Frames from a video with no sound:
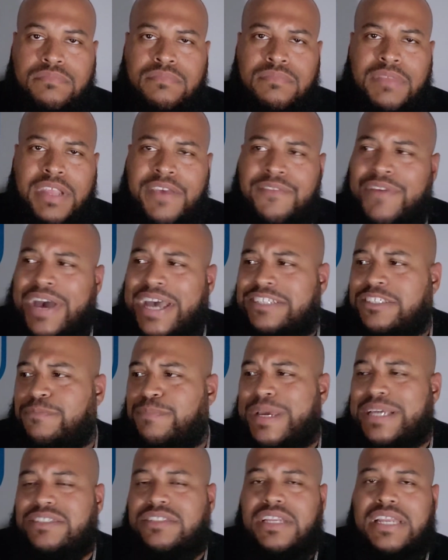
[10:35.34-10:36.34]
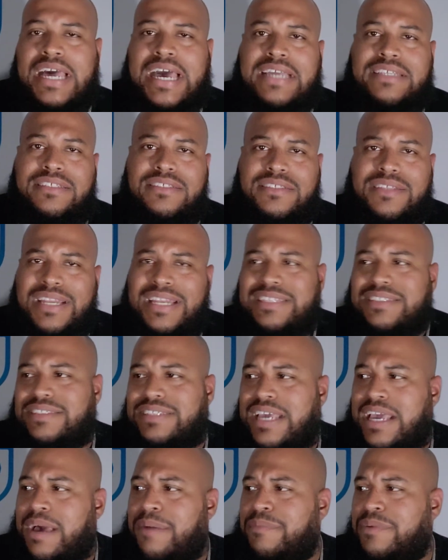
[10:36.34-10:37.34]
If I specialize in something, let's
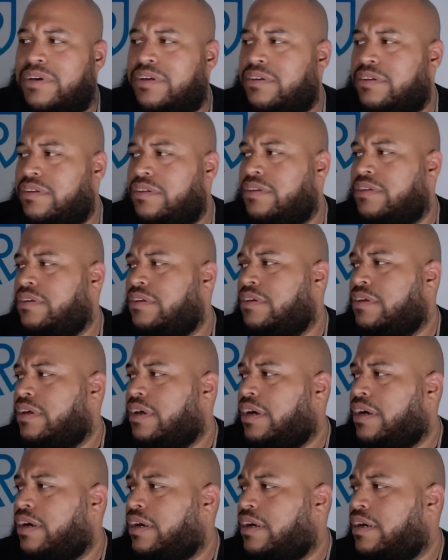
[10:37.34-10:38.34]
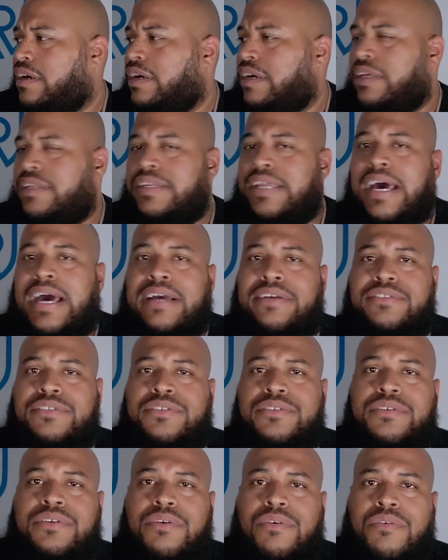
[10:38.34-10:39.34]
say I'm a
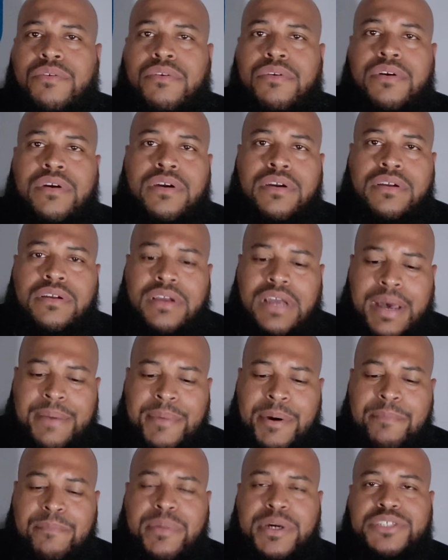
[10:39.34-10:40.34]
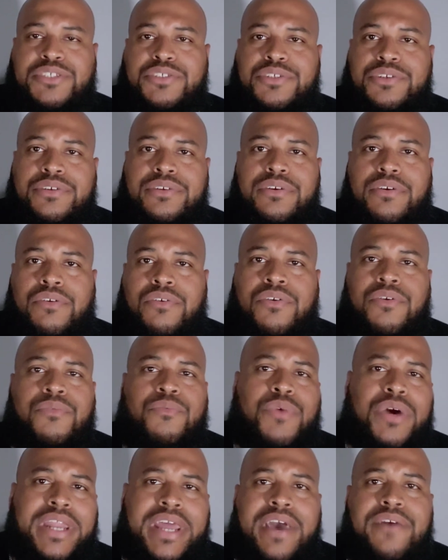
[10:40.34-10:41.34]
doctor or I'm a butcher or
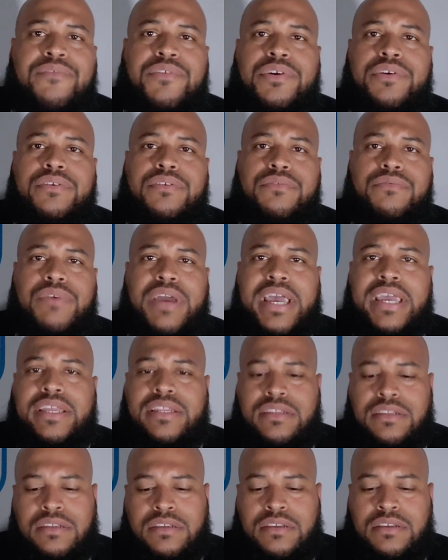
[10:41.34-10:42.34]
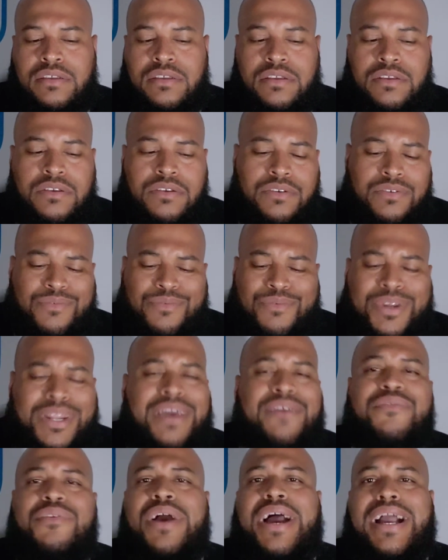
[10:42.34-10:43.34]
whatever, right?
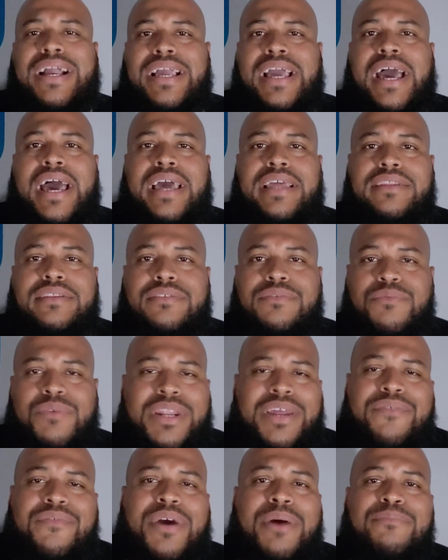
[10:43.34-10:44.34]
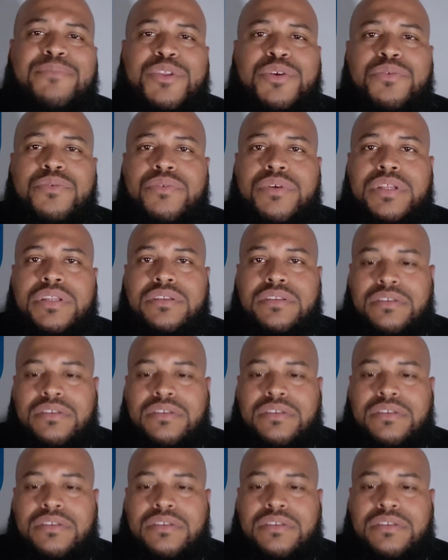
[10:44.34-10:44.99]
Whatever I got, whatever I'm doing,